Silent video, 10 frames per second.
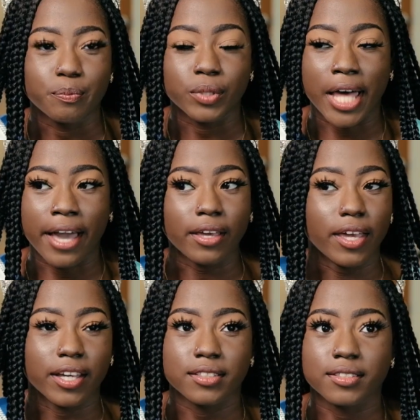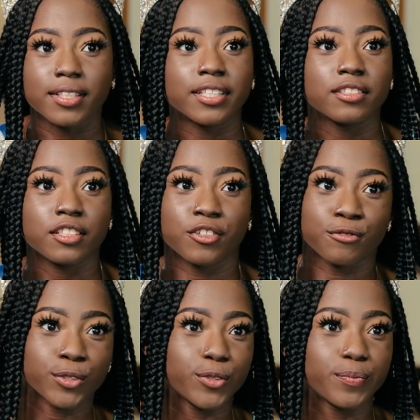black excellence in a
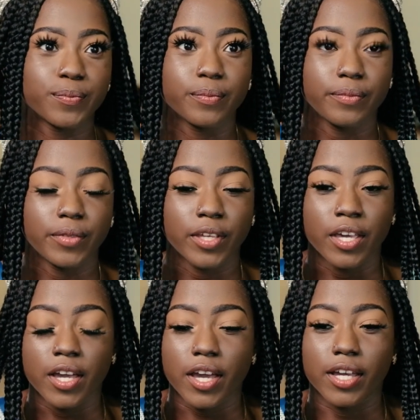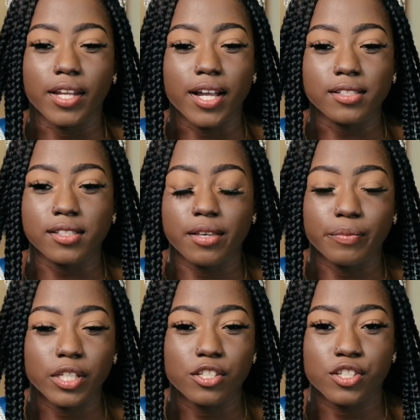room. And not
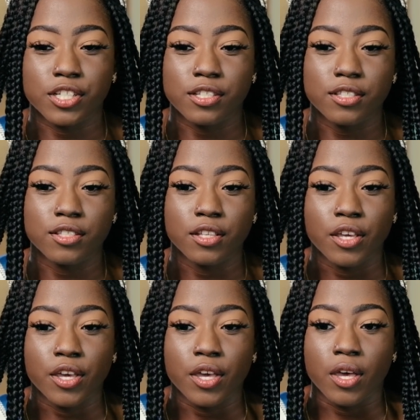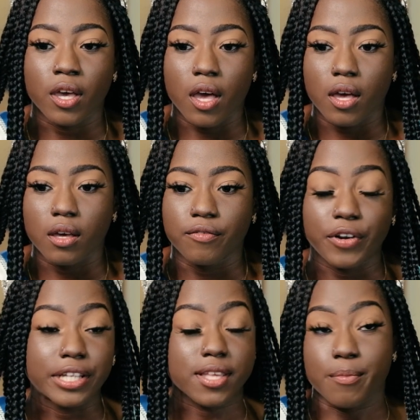simply just, for
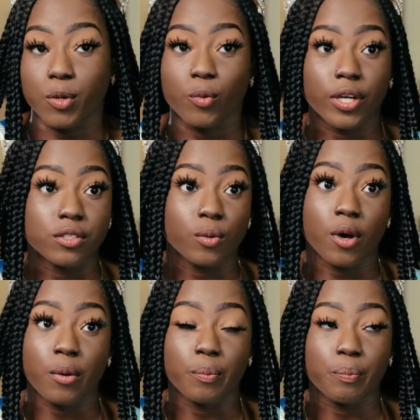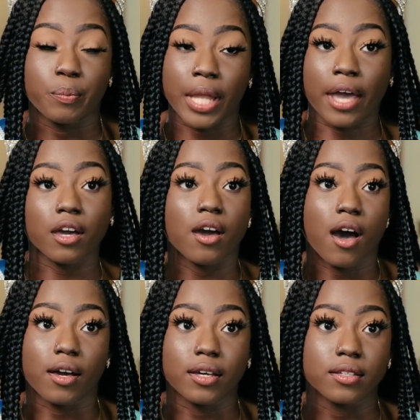example, you went to a black
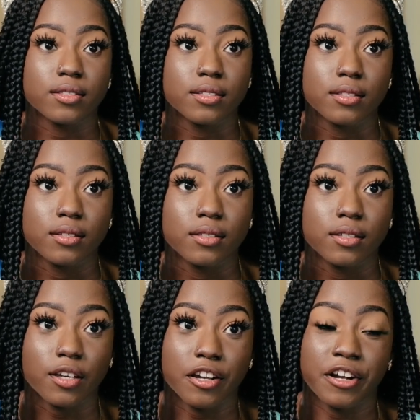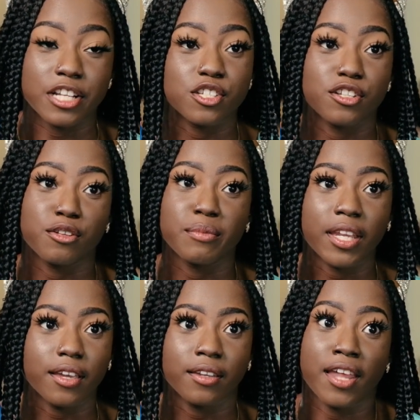caucus congressional
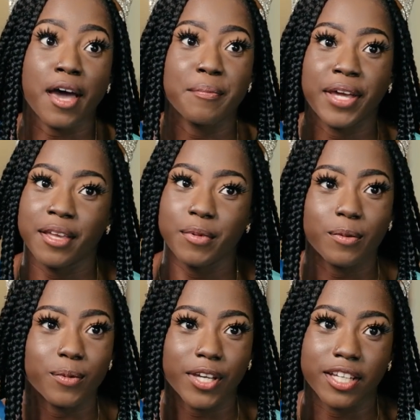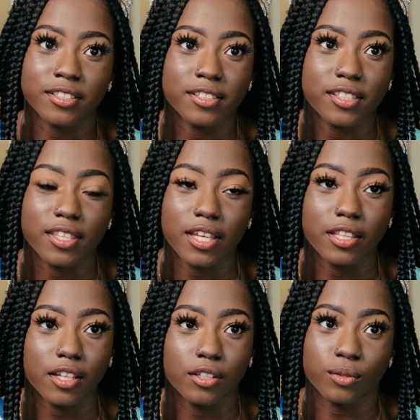meeting. Not many people get to say that
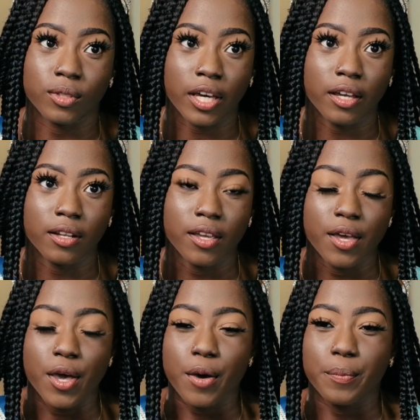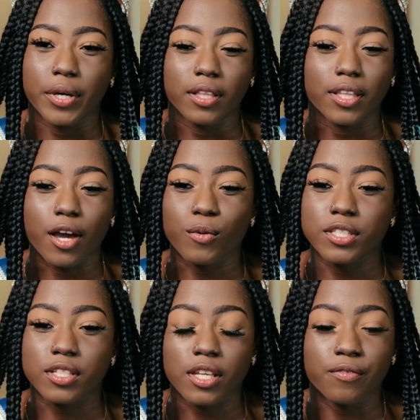they do that. But that
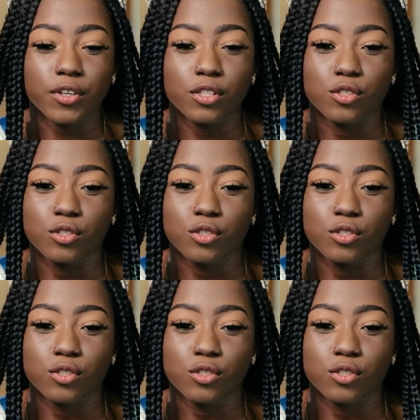wasn't even